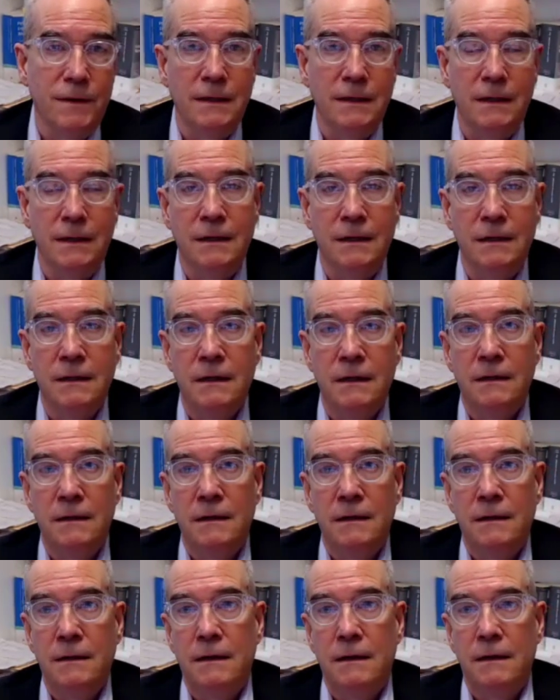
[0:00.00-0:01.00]
the
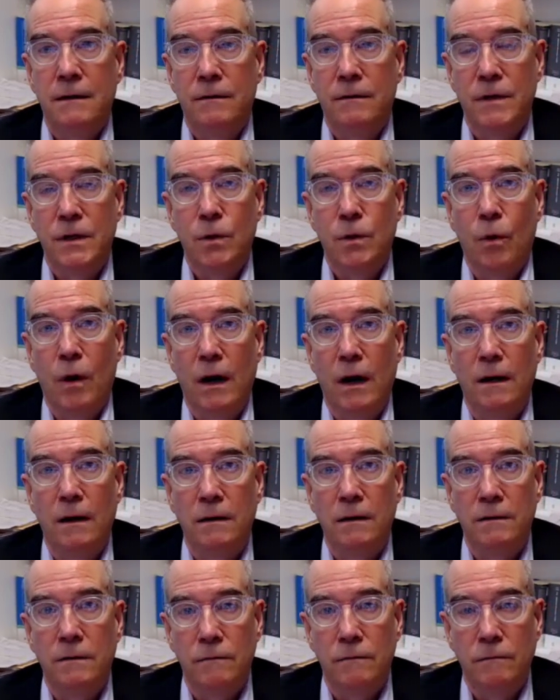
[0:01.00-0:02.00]

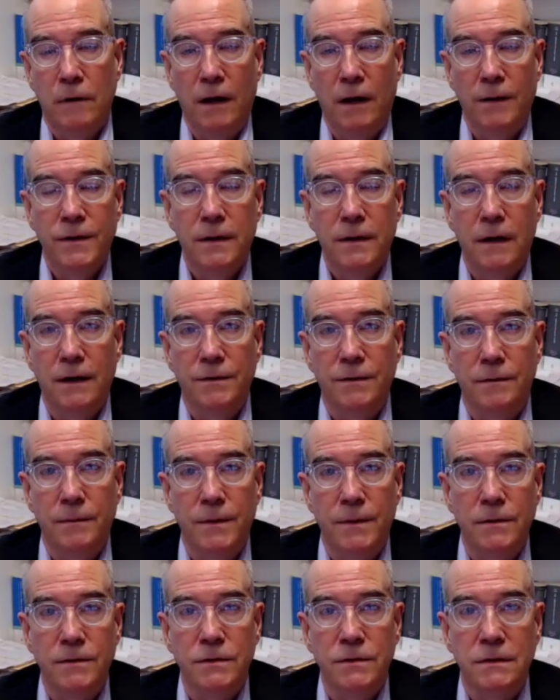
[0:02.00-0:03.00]
required Roth
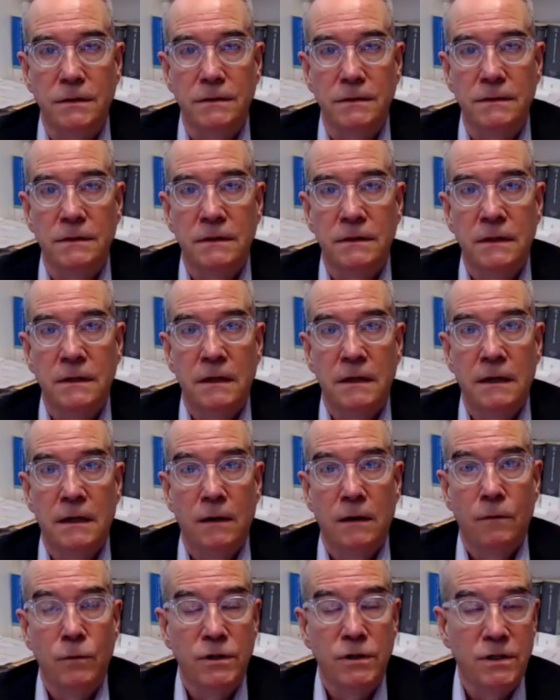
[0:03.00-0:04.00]
contributions,
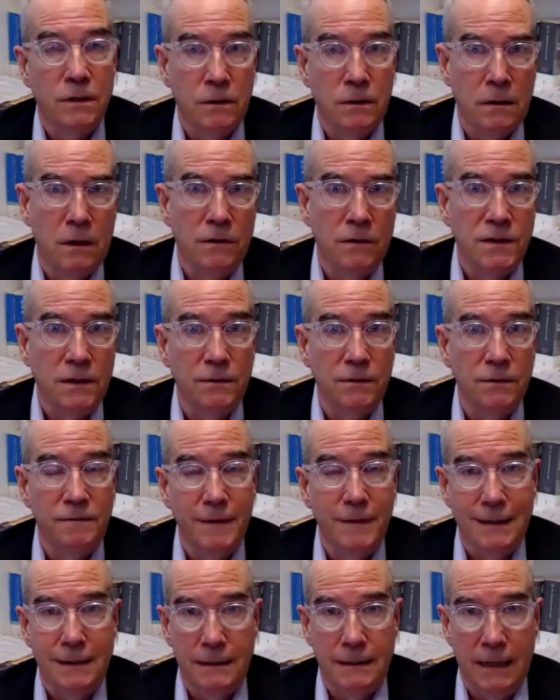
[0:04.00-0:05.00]
which goes into
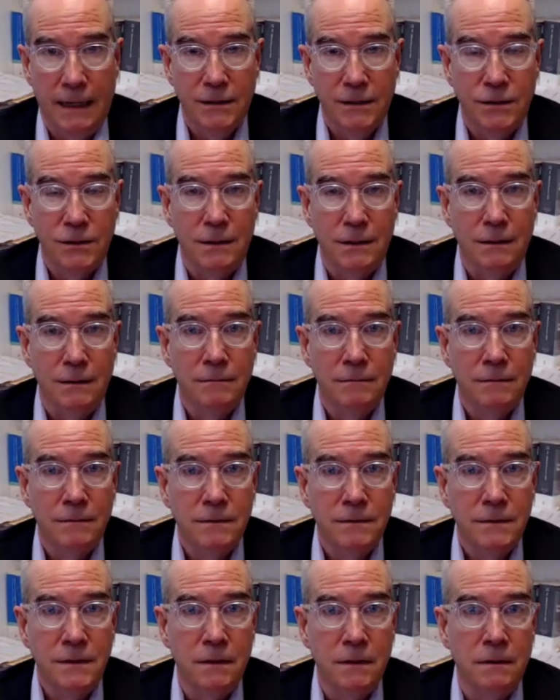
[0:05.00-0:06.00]
effect next year.
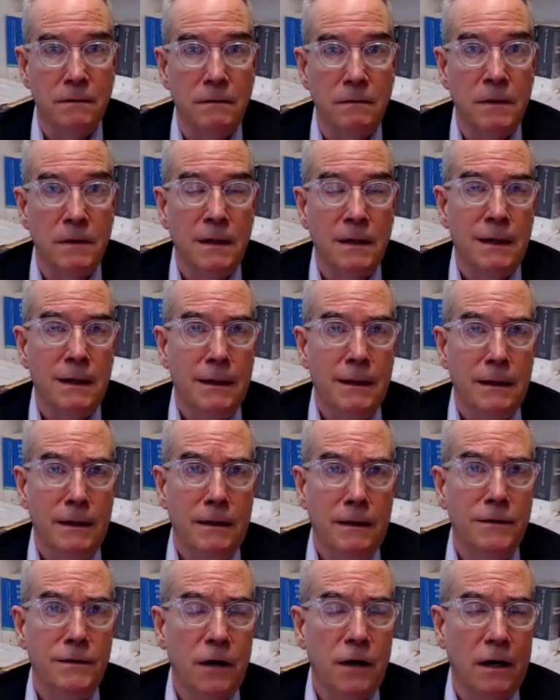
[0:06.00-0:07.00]
So
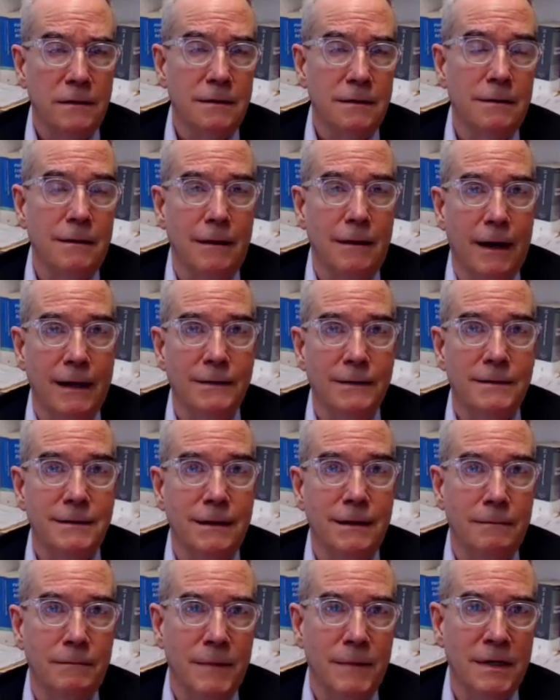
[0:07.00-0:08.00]
you talk to
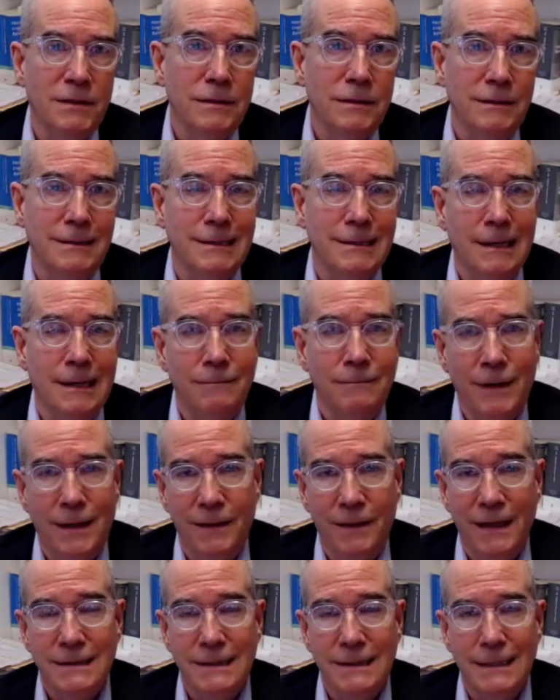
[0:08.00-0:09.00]
clients and initially say,
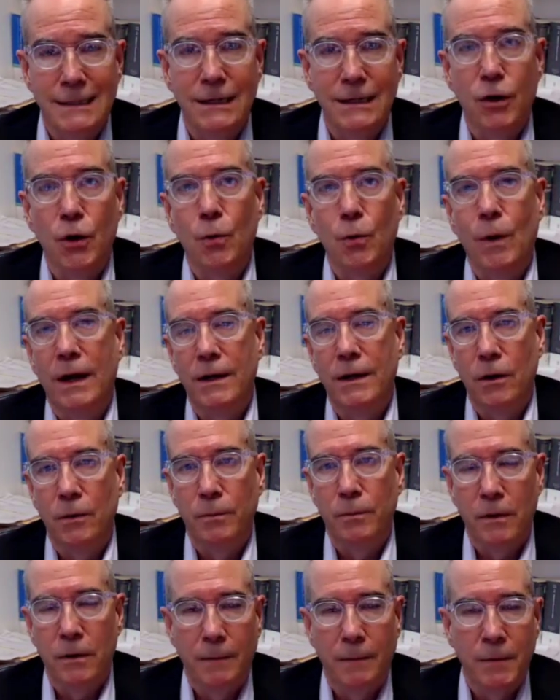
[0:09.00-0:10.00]
well, that's a year away, no
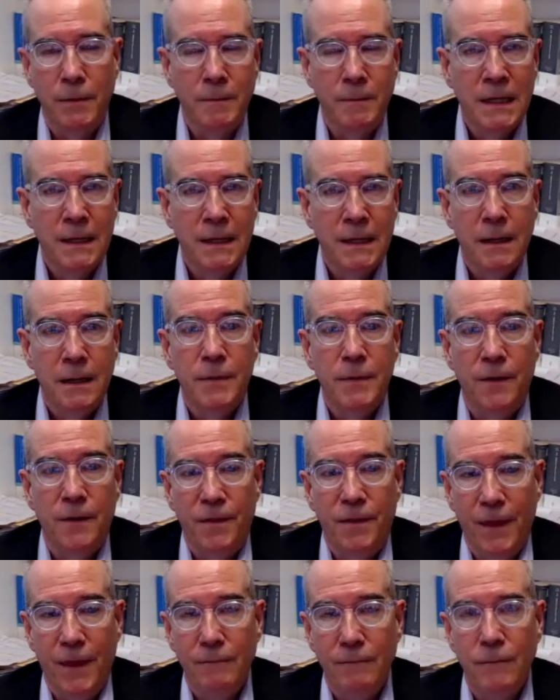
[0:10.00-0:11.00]
problem.
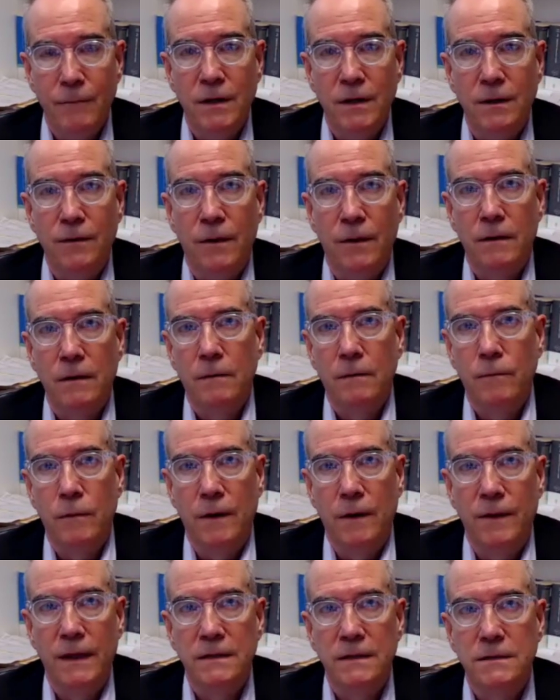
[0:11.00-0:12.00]
But then
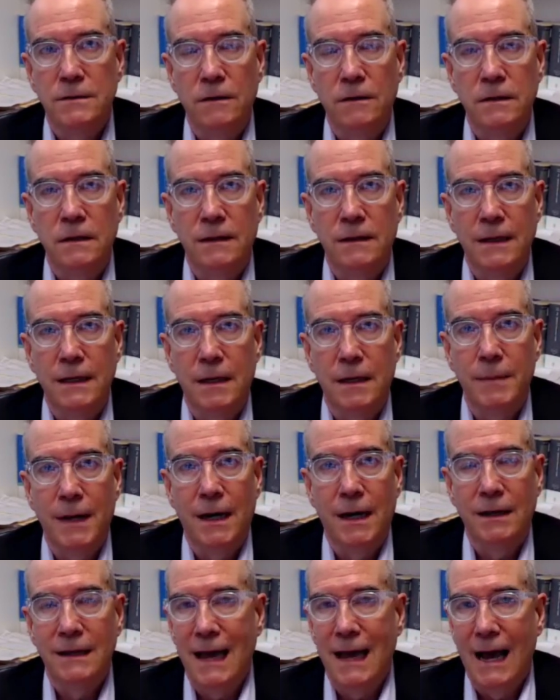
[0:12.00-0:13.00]
when they start to think
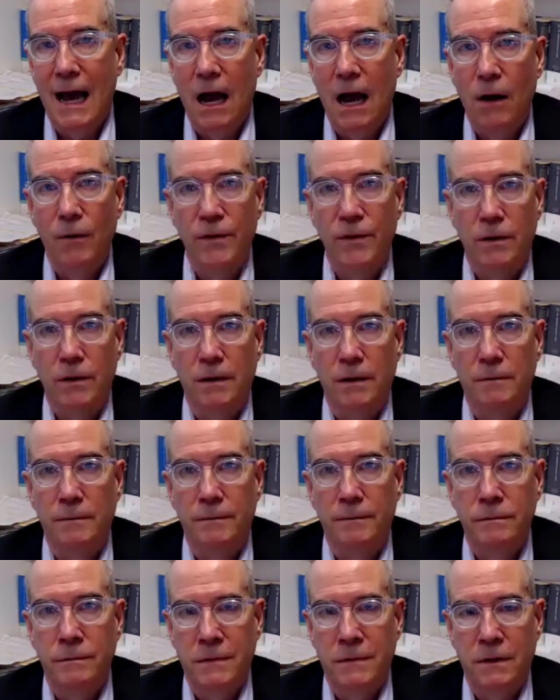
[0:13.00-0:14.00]
about how they're going to
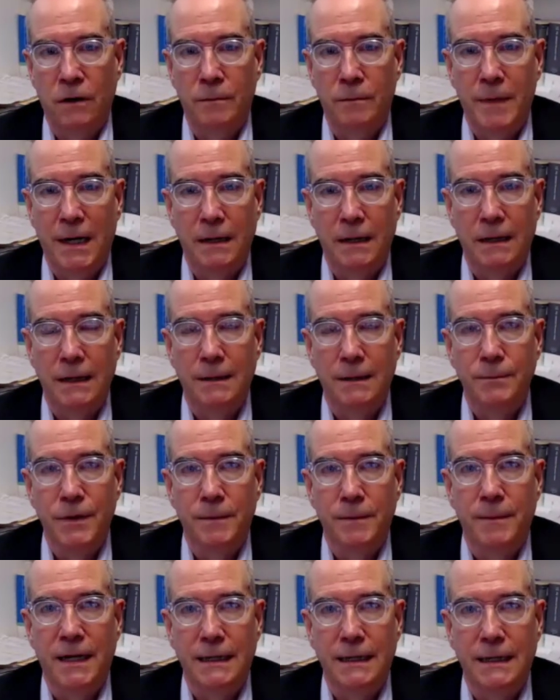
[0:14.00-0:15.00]
go about
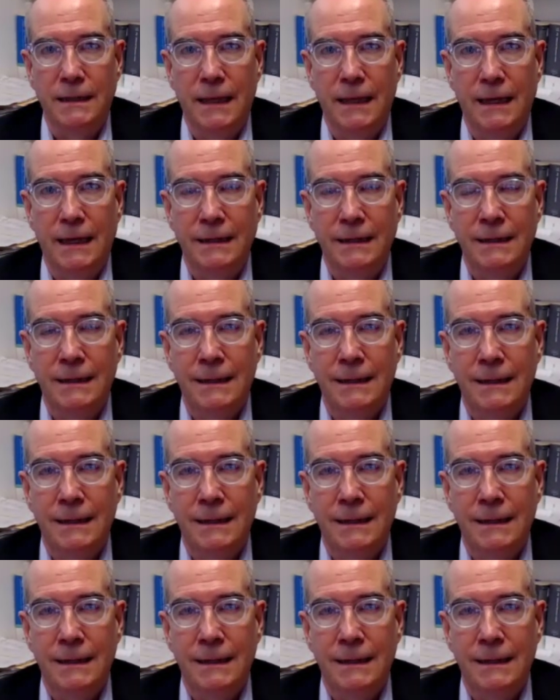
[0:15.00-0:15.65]
implementing that,